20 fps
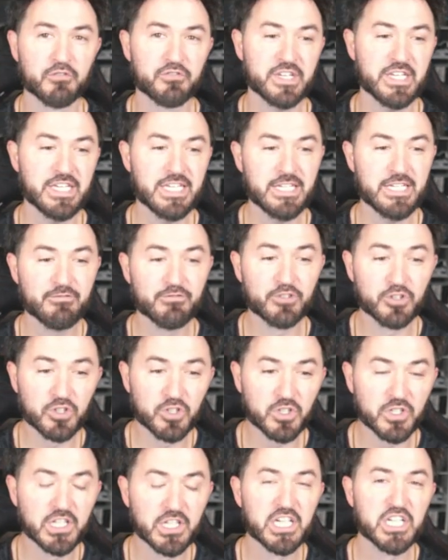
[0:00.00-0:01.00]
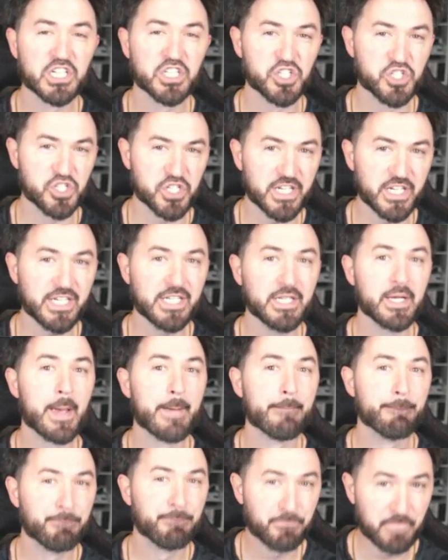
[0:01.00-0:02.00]
Evil
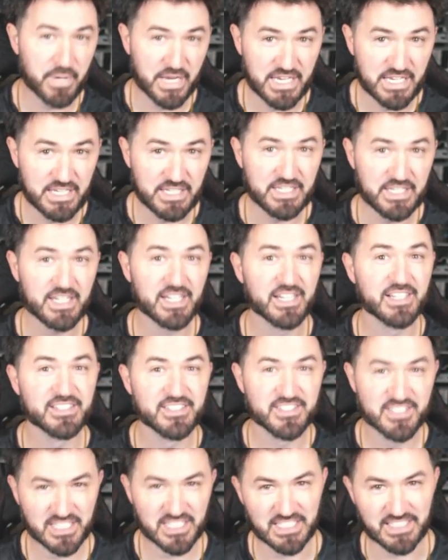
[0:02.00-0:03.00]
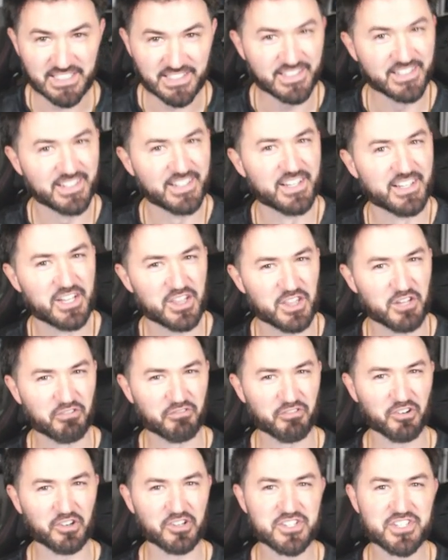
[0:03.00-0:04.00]
GPT. The
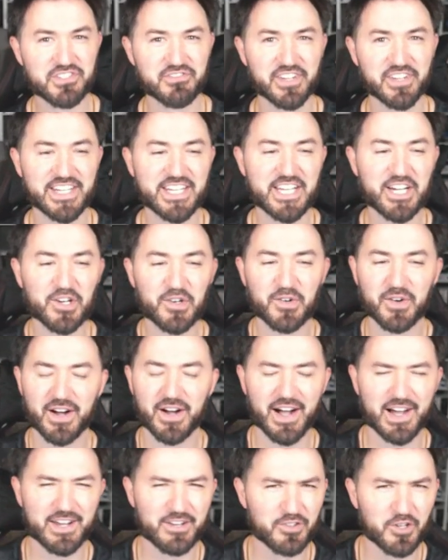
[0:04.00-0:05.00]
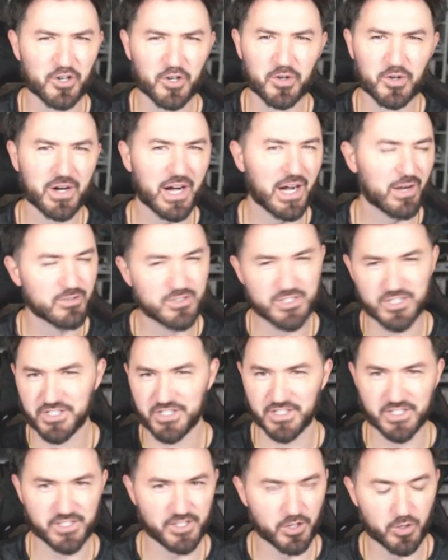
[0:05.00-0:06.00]
first video, I don't know, I was just
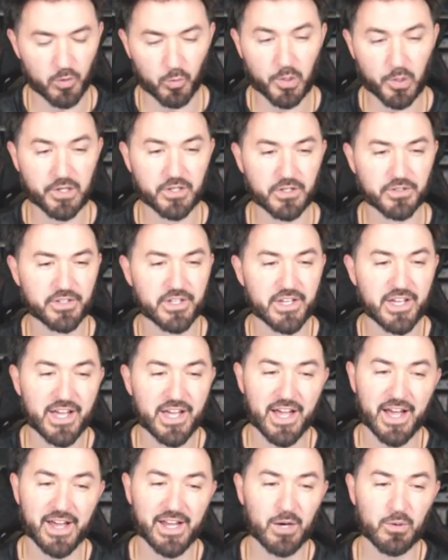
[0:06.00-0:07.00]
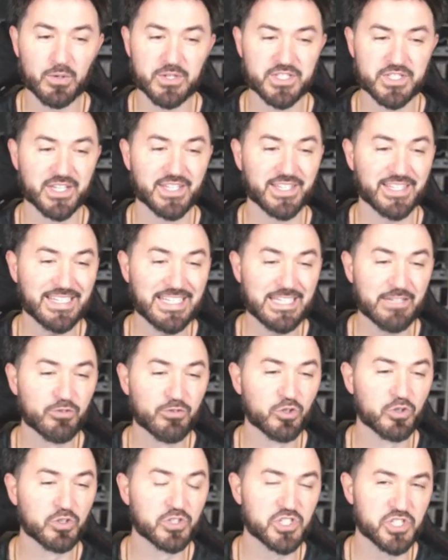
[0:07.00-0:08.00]
in another world and I was saying
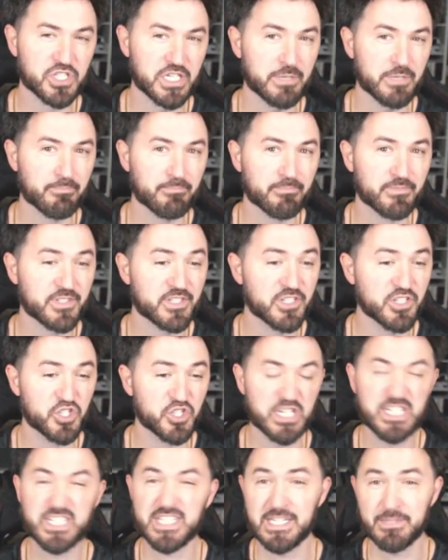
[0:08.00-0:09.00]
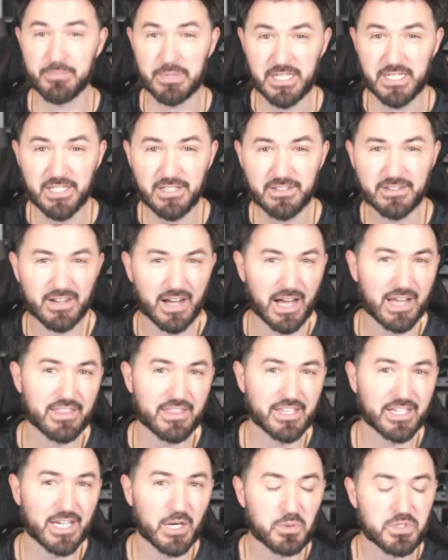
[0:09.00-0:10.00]
Evil GPT GTP, I
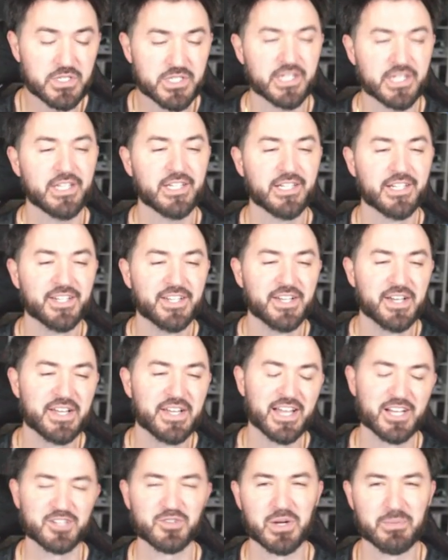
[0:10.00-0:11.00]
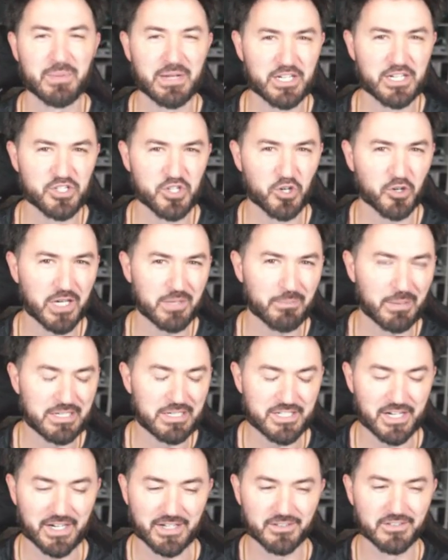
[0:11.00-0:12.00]
think I was saying. That's why I made a joke in my
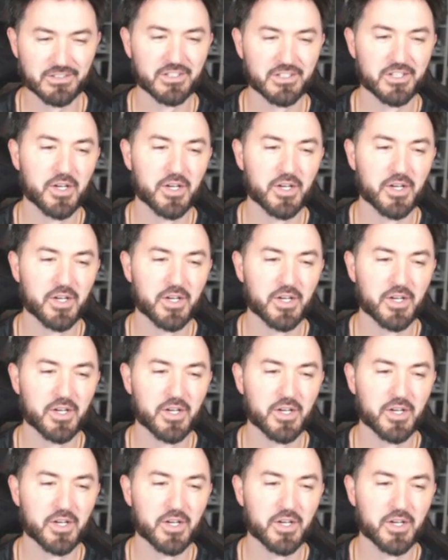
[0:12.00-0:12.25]
title.